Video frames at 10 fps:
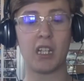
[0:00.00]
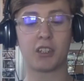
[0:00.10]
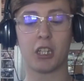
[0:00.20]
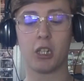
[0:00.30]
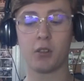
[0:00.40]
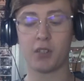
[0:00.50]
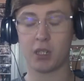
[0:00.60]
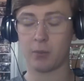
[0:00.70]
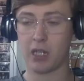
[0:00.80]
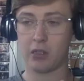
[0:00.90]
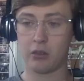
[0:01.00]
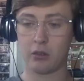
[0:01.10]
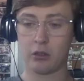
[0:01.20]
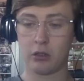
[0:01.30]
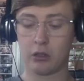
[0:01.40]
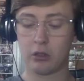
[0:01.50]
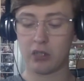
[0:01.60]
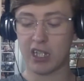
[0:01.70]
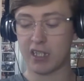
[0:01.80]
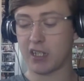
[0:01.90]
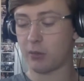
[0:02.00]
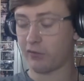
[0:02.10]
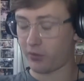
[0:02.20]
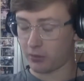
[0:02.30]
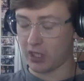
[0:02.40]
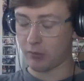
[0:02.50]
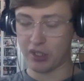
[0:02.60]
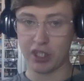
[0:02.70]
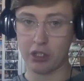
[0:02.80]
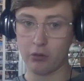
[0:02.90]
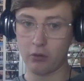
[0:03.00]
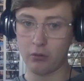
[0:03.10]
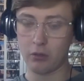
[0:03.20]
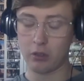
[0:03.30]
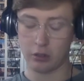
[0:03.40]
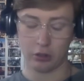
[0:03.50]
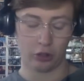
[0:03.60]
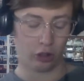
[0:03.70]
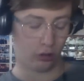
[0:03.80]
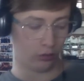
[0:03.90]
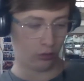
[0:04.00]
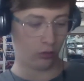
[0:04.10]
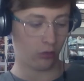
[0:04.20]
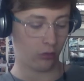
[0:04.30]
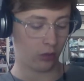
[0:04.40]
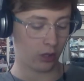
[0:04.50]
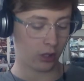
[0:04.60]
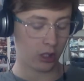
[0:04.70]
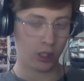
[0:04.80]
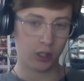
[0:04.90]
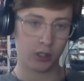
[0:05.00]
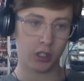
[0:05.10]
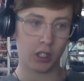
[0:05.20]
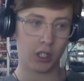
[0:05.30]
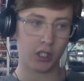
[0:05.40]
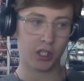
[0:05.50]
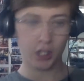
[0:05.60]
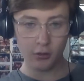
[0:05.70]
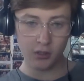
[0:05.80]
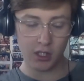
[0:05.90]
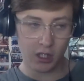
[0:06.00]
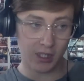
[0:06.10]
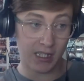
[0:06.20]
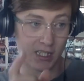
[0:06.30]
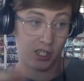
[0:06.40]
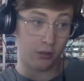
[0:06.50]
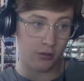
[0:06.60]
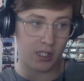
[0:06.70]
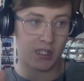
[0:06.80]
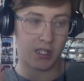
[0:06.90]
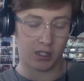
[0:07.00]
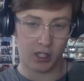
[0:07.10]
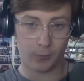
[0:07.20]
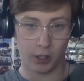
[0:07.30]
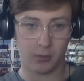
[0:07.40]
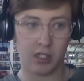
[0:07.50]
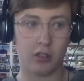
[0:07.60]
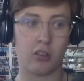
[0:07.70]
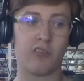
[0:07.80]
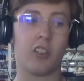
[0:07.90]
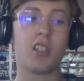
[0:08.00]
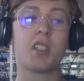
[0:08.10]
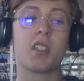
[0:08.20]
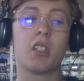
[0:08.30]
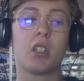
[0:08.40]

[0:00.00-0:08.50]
the whole thing about taking something from the MCU to the Sony, I guess, Sony's Spider-Man universe